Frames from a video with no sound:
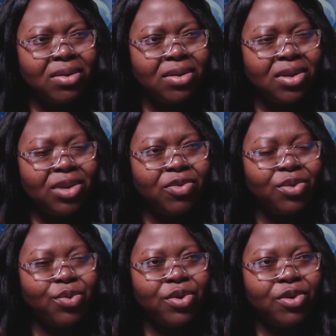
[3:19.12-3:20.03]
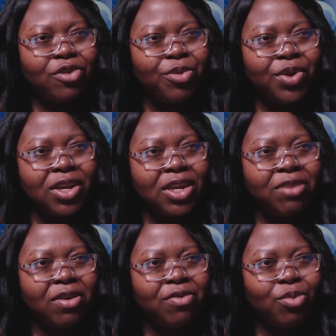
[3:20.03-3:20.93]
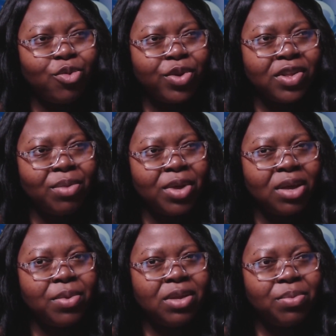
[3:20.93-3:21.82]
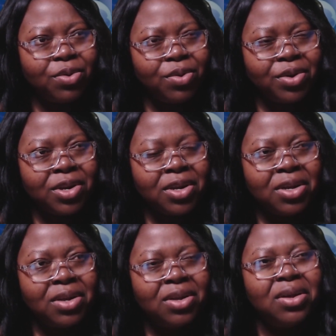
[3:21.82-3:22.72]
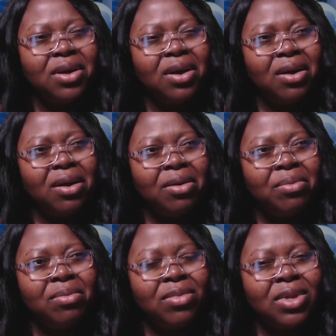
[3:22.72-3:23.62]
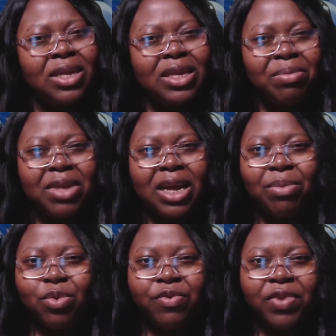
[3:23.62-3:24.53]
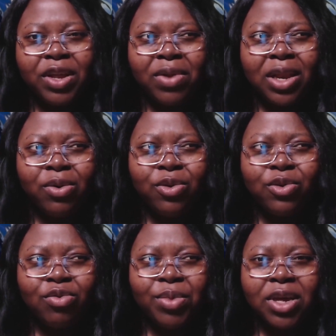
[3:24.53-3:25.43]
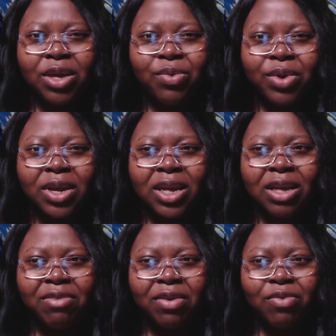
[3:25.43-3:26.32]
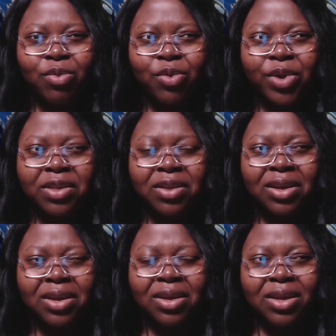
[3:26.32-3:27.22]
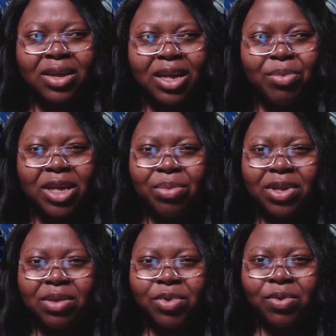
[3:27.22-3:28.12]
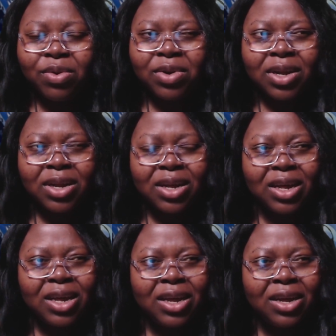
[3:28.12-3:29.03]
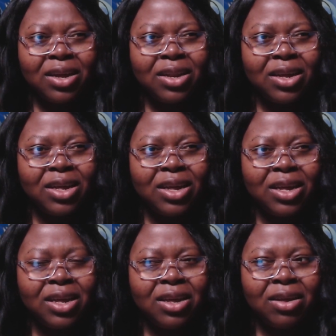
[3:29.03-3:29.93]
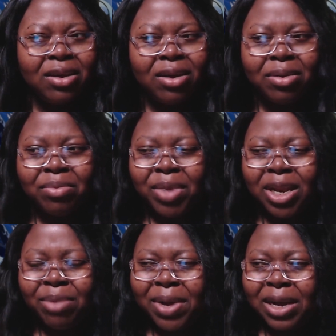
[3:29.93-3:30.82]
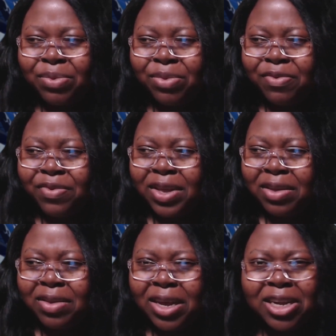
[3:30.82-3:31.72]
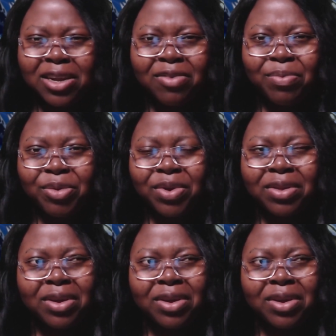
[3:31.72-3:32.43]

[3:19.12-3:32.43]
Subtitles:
She was the Queen of Spirit and she fell from grace and became a demon lord. The same thing happened with Leon. Leon used to be a hero and then he fell from grace and became a demon lord. And he made a pact with this ancient spirit.